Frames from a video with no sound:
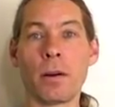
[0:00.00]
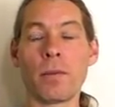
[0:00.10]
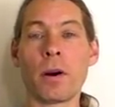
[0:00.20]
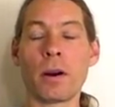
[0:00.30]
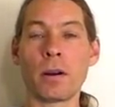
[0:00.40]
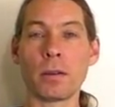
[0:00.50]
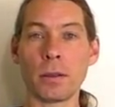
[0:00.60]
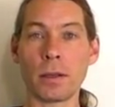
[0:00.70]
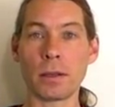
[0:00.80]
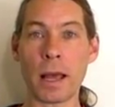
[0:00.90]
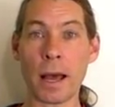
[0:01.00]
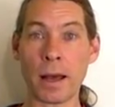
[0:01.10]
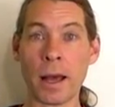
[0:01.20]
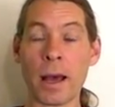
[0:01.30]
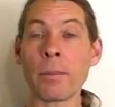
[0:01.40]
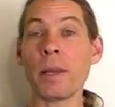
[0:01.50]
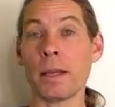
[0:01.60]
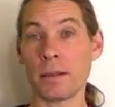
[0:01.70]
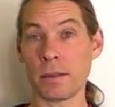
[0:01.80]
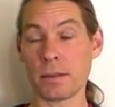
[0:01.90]
our
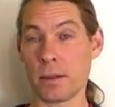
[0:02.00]
happiness.